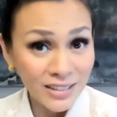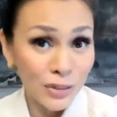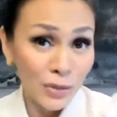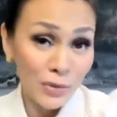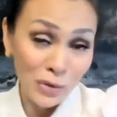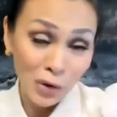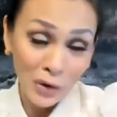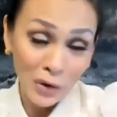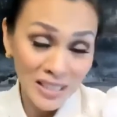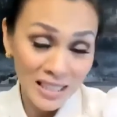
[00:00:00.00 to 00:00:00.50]
Of
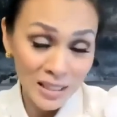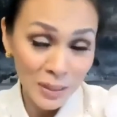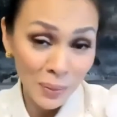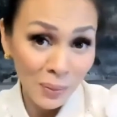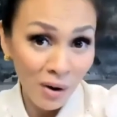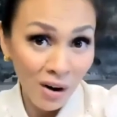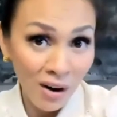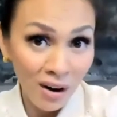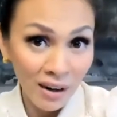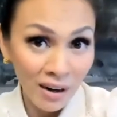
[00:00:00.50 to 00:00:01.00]
course, it's a
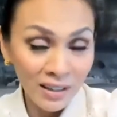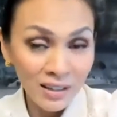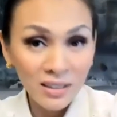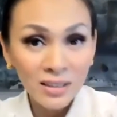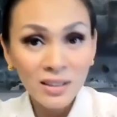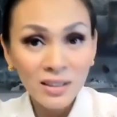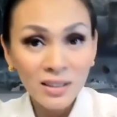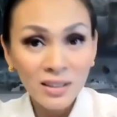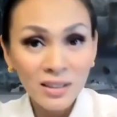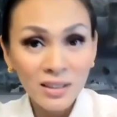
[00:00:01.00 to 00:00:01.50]
bar,
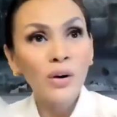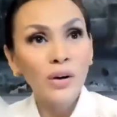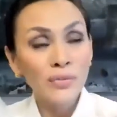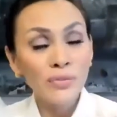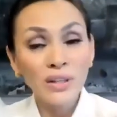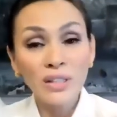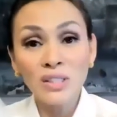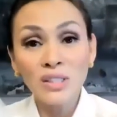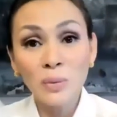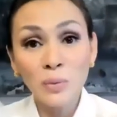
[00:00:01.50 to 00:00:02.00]
or if
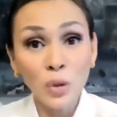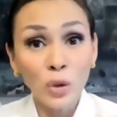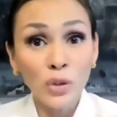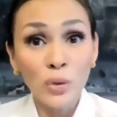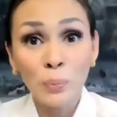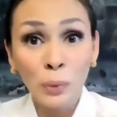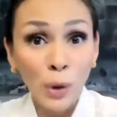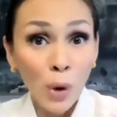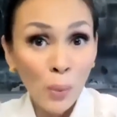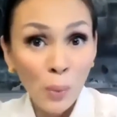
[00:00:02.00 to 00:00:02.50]
there's some sort of
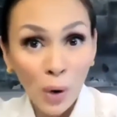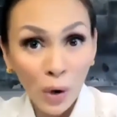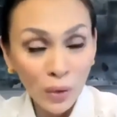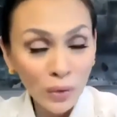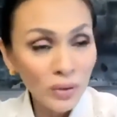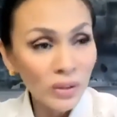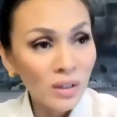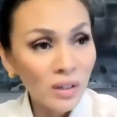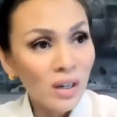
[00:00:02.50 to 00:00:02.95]
promo.